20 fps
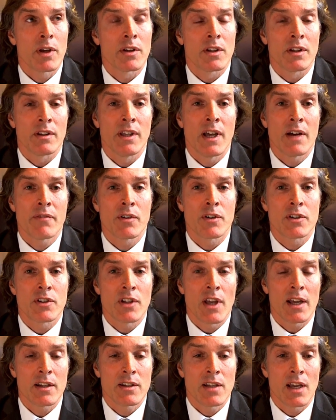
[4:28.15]
able to leverage
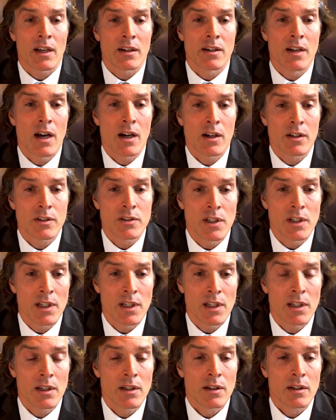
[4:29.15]
that
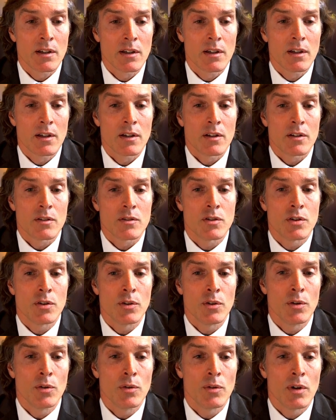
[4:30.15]
technology
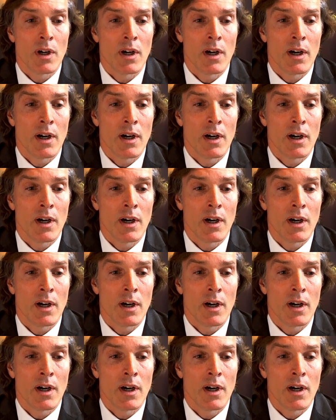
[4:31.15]
to